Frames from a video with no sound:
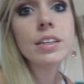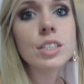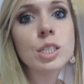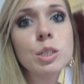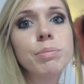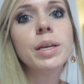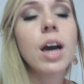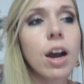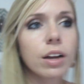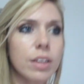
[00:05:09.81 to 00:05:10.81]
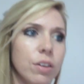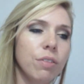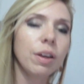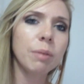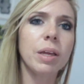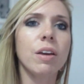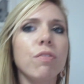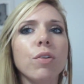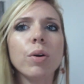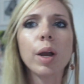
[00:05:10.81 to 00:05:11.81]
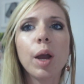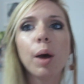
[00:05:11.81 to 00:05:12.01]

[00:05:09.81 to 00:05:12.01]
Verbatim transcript: and just be our little family of four.